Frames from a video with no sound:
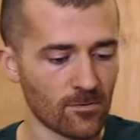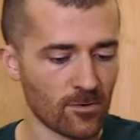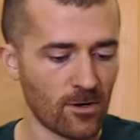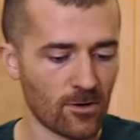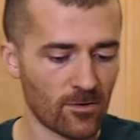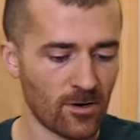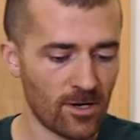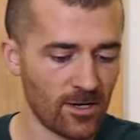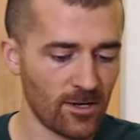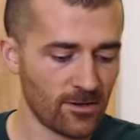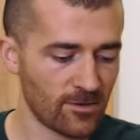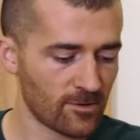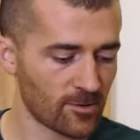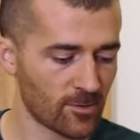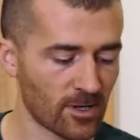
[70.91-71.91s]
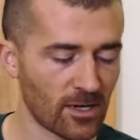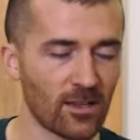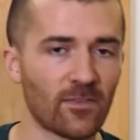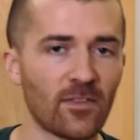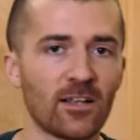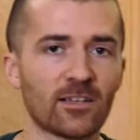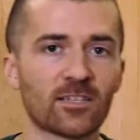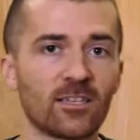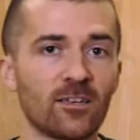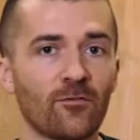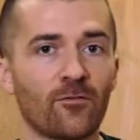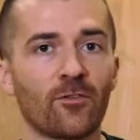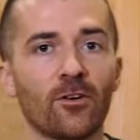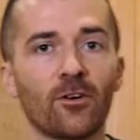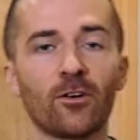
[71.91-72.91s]
Alrighty, so we're gonna let that sit
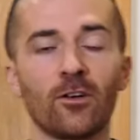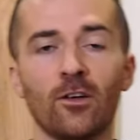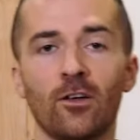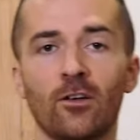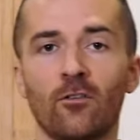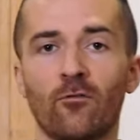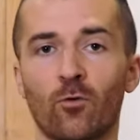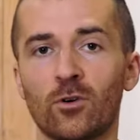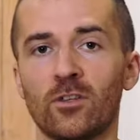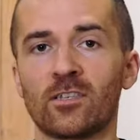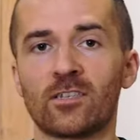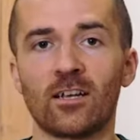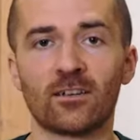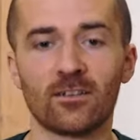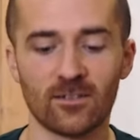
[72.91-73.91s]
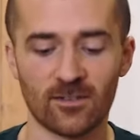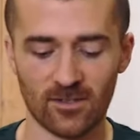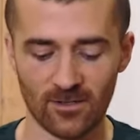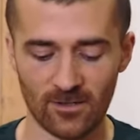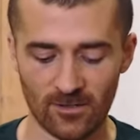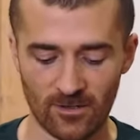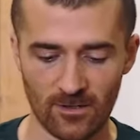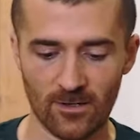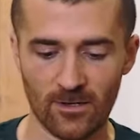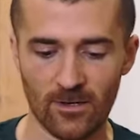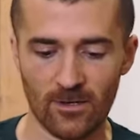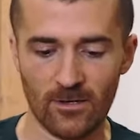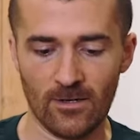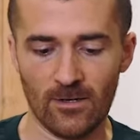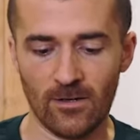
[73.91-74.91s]
for 40 seconds.
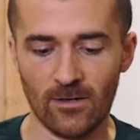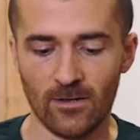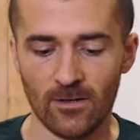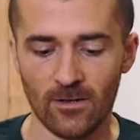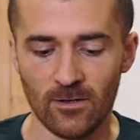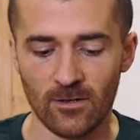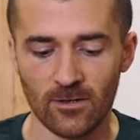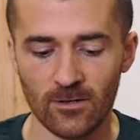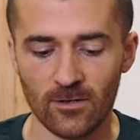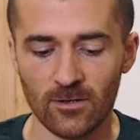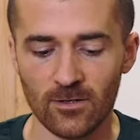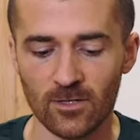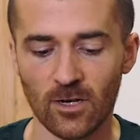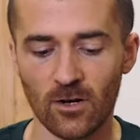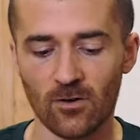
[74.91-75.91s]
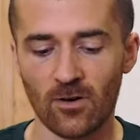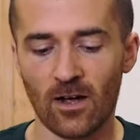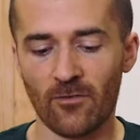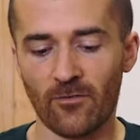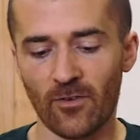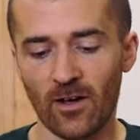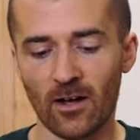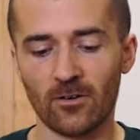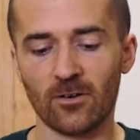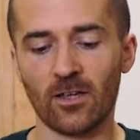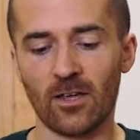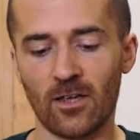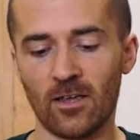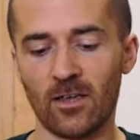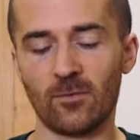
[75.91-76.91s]
So I found
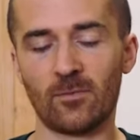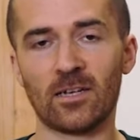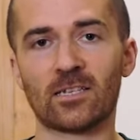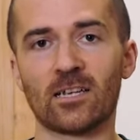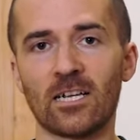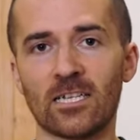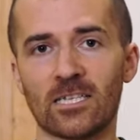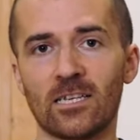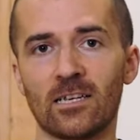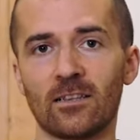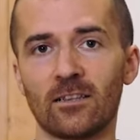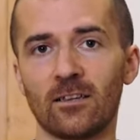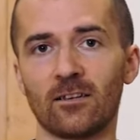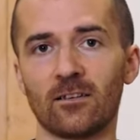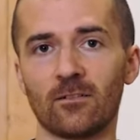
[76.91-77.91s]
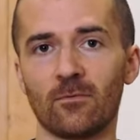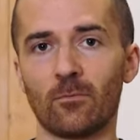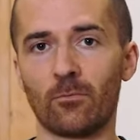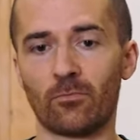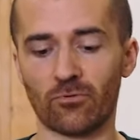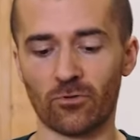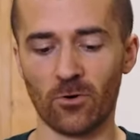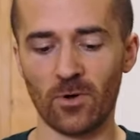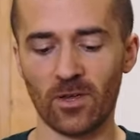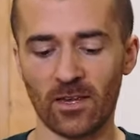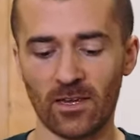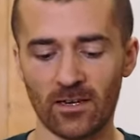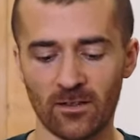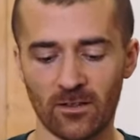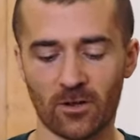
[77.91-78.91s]
in my testing that brewing into